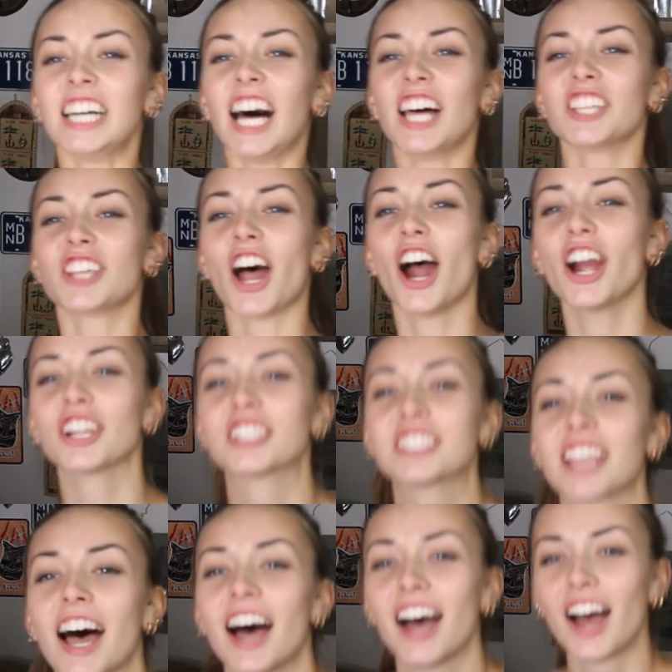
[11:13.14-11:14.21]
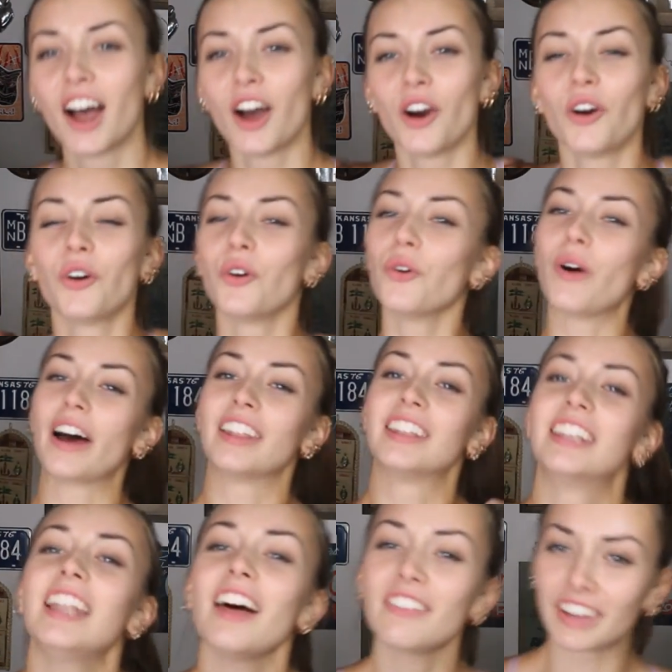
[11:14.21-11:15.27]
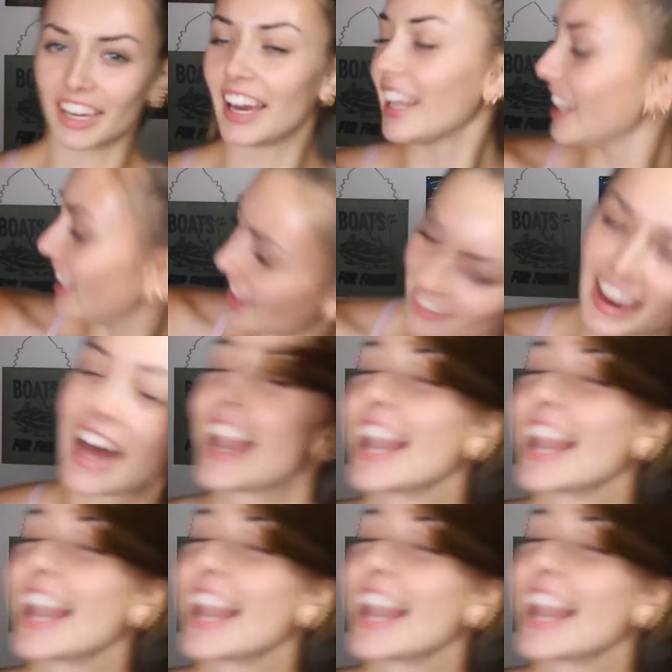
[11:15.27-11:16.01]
This hurts. Oh, I love it. I love it.